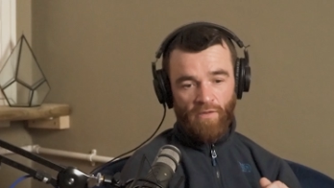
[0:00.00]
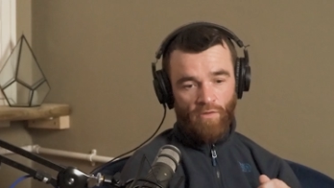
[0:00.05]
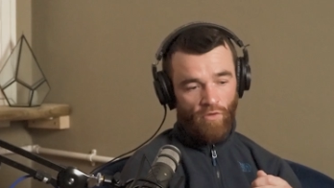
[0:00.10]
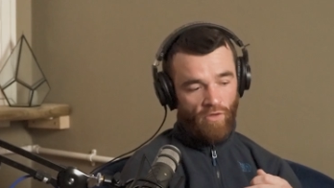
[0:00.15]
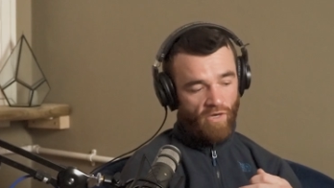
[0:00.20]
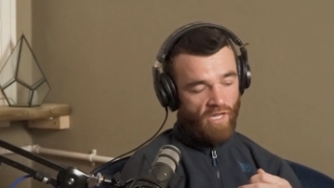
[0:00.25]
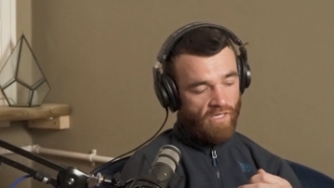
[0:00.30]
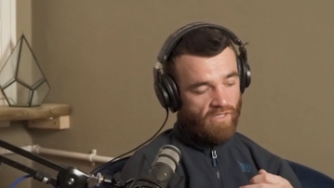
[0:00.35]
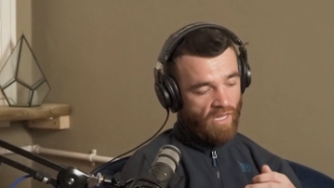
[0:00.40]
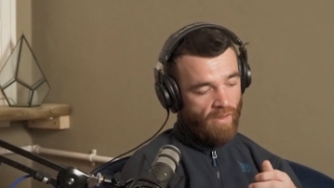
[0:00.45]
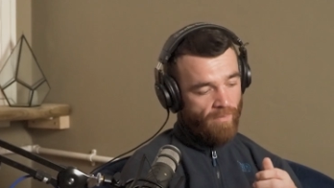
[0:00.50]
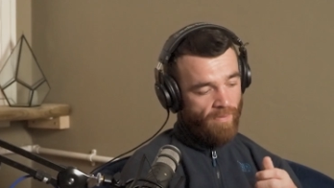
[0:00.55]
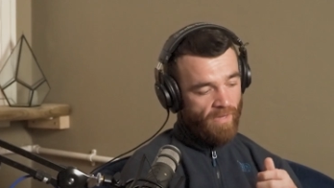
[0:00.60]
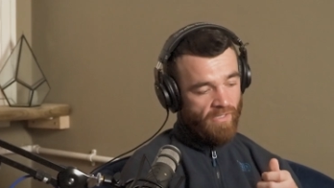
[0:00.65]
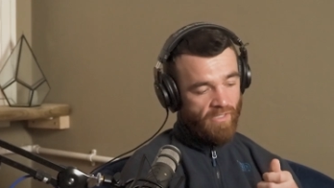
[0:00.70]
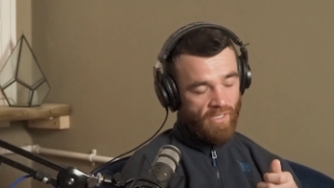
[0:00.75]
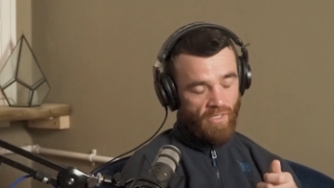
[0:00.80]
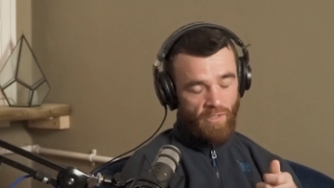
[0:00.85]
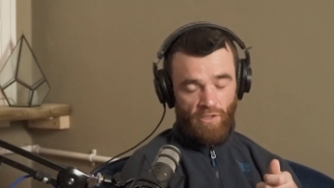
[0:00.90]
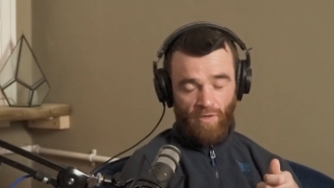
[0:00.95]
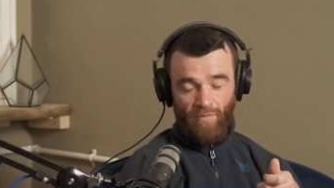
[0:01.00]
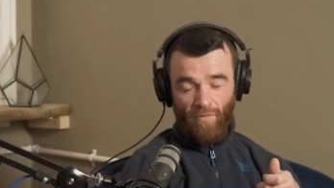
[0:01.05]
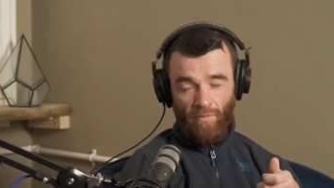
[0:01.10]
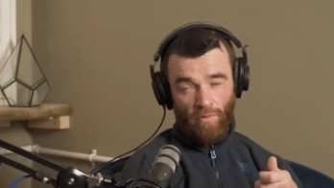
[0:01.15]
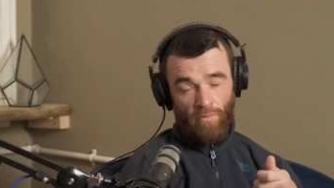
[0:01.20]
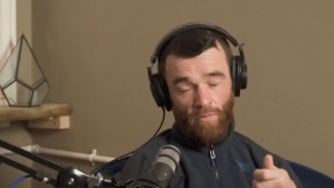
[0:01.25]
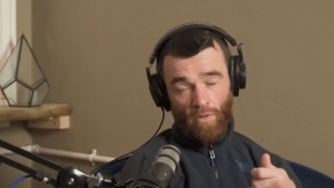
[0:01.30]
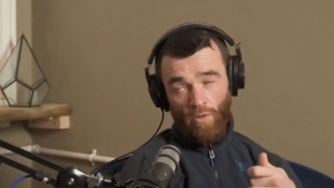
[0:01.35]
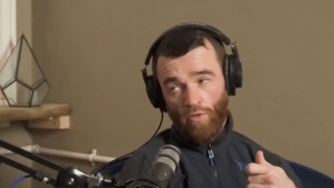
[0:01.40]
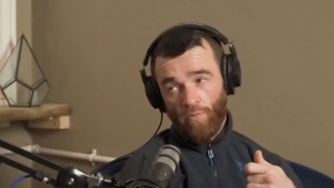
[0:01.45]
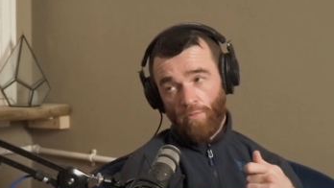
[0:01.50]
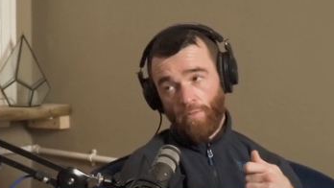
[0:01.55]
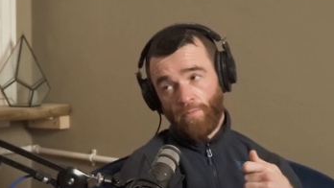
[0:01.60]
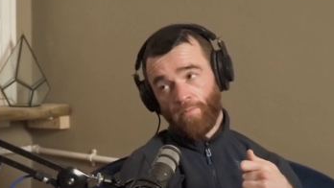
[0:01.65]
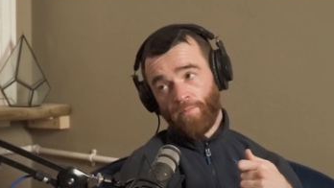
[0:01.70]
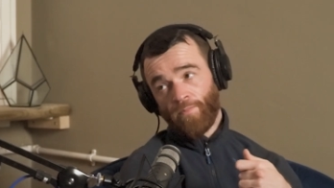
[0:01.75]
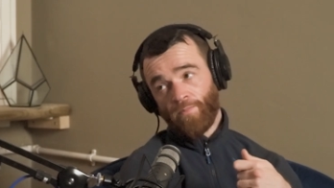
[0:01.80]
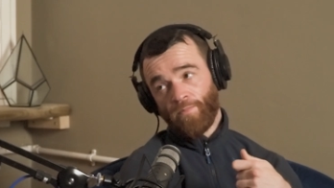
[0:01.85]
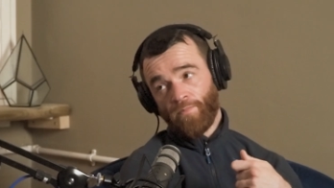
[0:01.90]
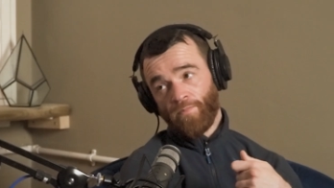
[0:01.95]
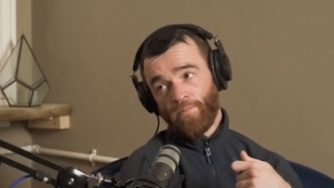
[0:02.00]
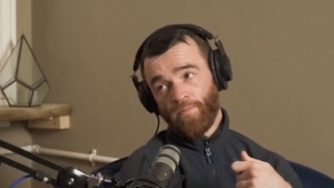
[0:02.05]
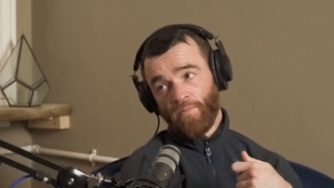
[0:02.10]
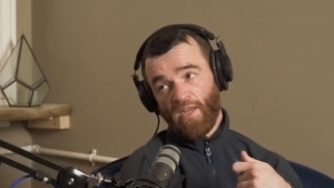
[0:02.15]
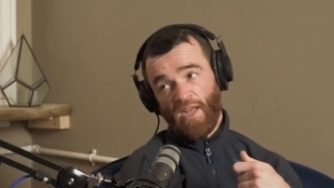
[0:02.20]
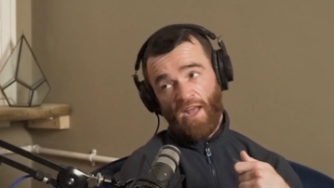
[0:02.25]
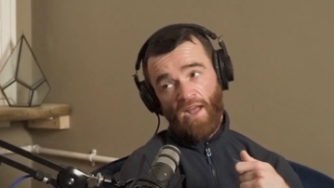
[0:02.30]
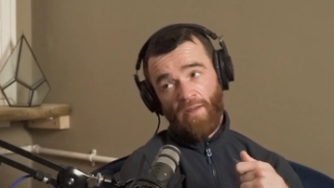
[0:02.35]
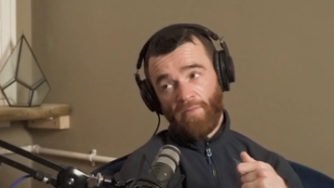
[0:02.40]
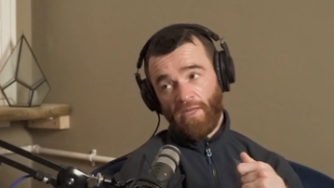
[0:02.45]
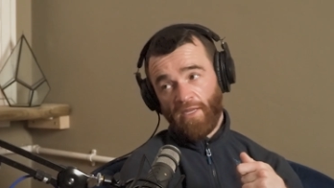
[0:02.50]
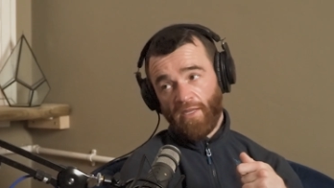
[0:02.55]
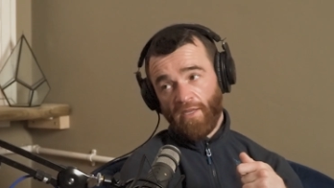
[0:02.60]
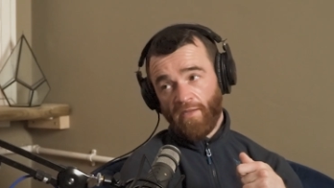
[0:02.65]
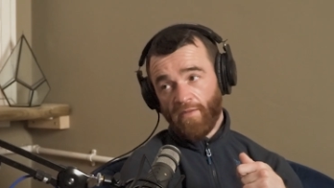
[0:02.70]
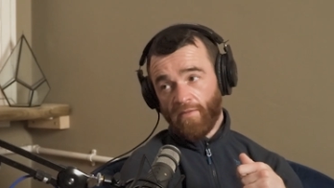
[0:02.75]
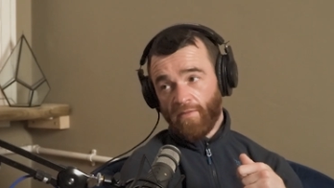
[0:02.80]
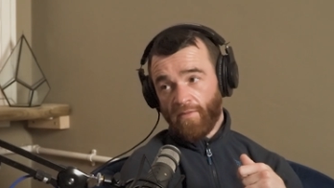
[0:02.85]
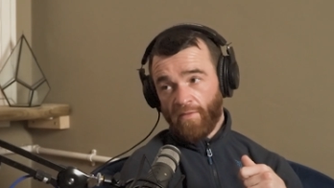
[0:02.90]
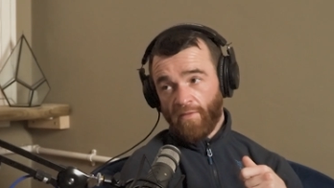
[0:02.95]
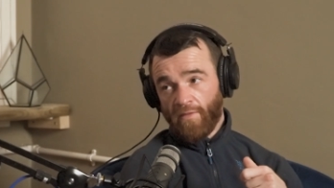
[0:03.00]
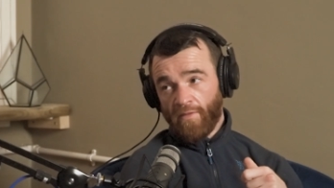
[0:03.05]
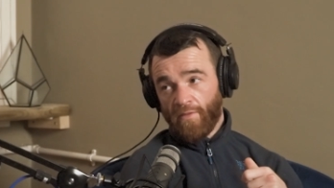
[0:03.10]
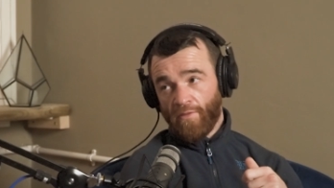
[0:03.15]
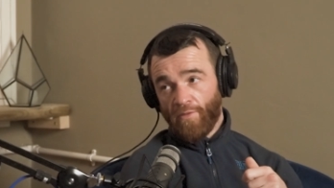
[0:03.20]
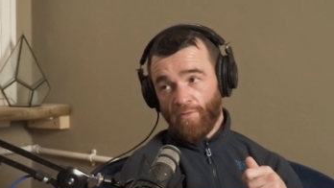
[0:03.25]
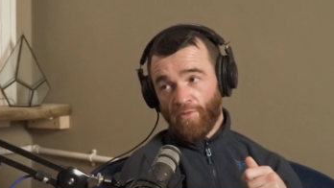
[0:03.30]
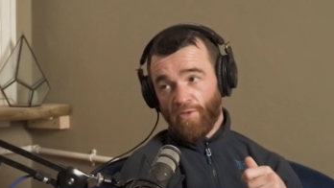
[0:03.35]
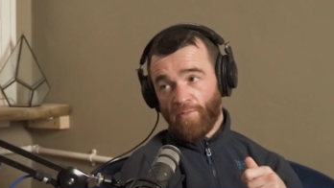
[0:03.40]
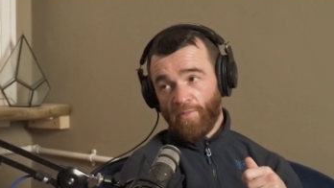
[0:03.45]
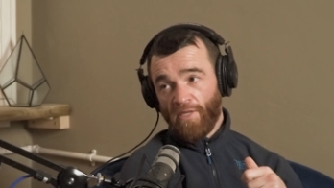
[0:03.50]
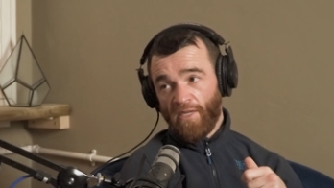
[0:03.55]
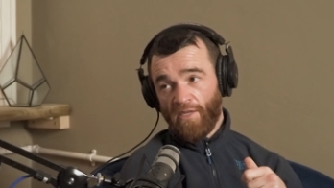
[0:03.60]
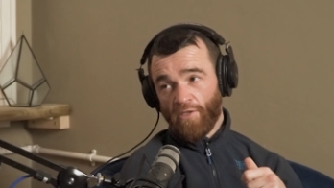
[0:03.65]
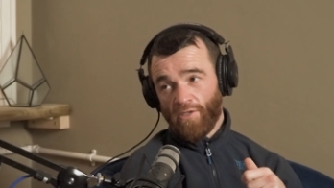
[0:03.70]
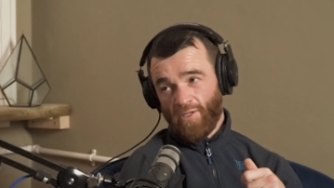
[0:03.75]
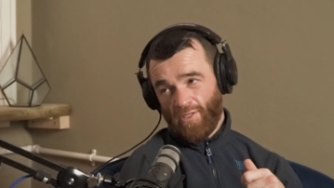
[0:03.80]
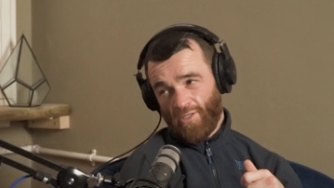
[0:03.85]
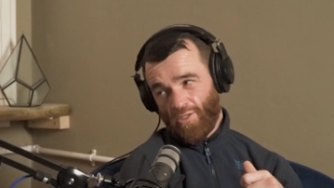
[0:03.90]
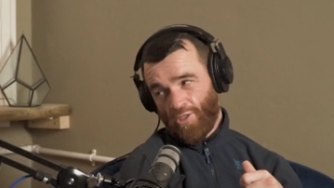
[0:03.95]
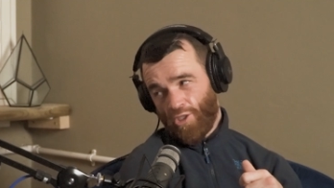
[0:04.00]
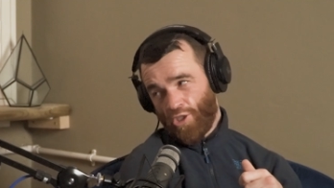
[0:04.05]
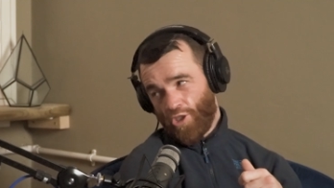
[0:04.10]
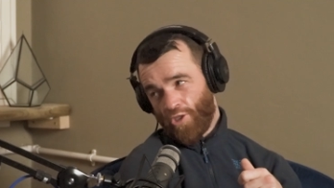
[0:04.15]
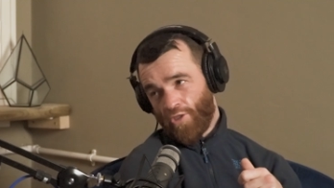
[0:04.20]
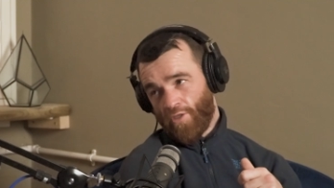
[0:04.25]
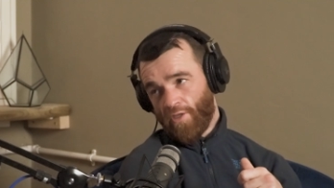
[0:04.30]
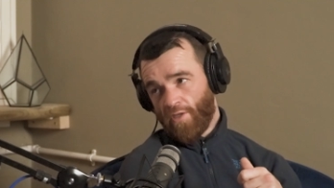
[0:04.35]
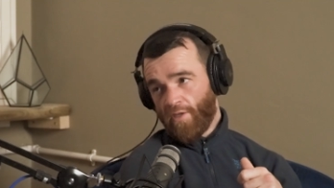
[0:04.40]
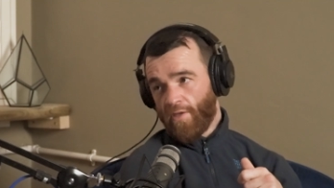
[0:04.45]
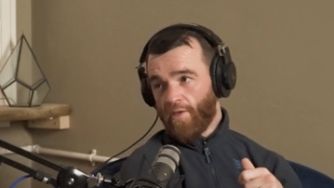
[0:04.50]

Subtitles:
look, lads, I'll buy tickets off you, but I'm not coming. Can't make it. You know what I mean? Because